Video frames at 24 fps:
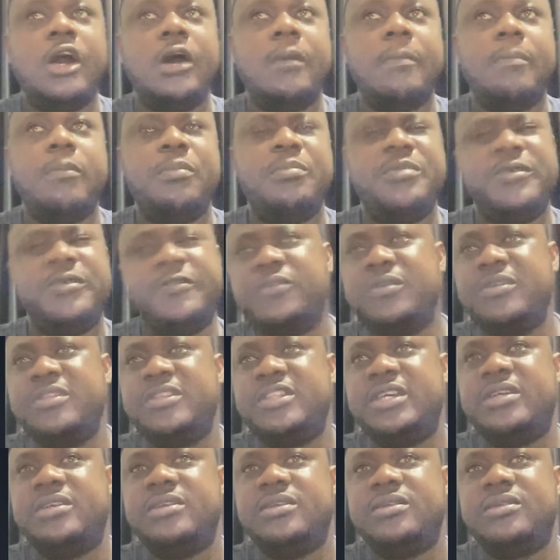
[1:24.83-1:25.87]
But before
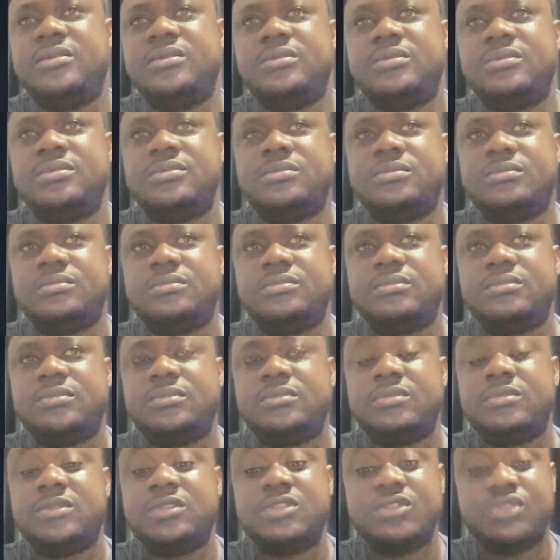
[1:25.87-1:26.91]
then,
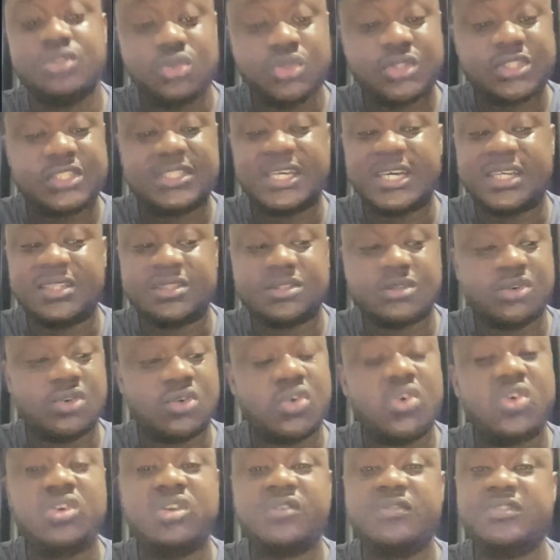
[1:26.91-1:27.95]
note that
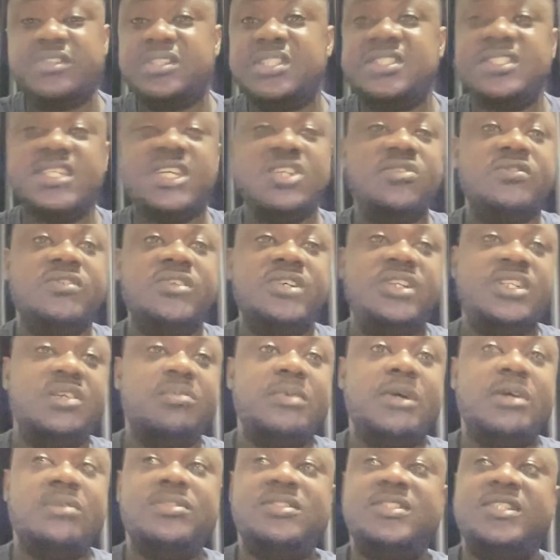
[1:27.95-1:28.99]
all of the things that you've heard
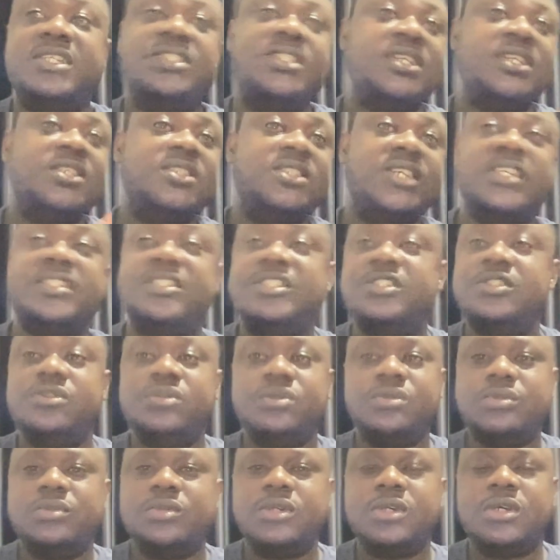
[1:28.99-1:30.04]
about search engine
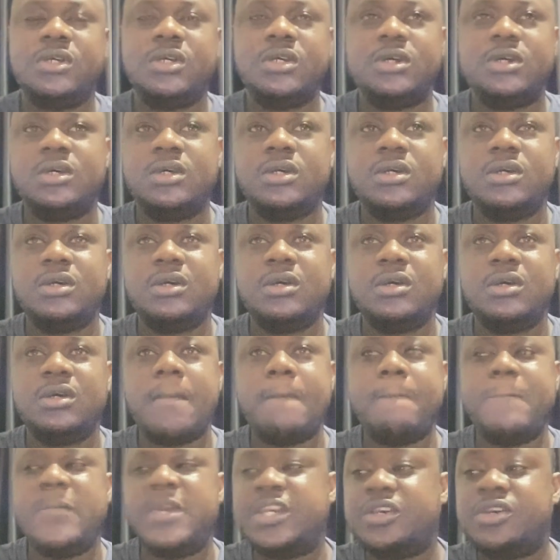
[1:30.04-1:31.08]
SEO
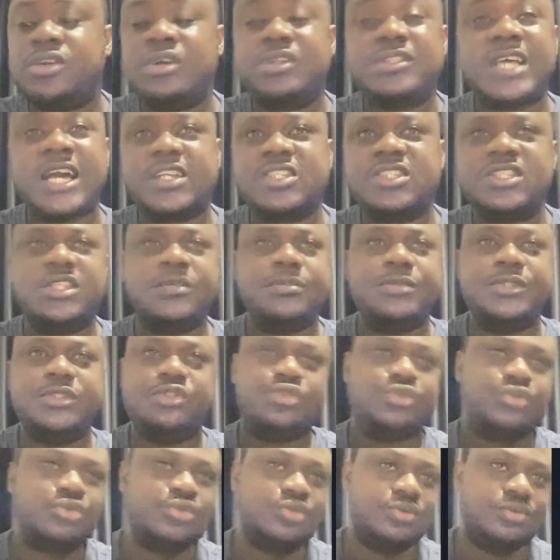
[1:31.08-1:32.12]
may not actually be
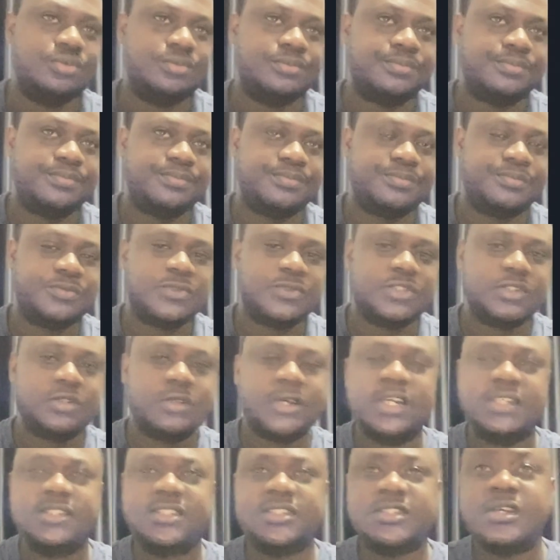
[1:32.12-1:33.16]
true,
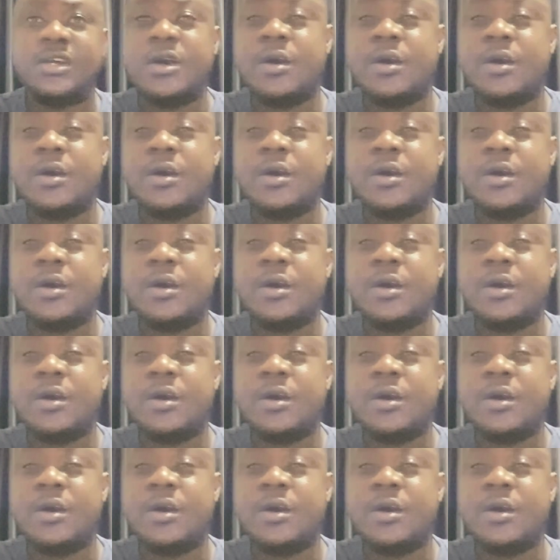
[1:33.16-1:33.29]
right?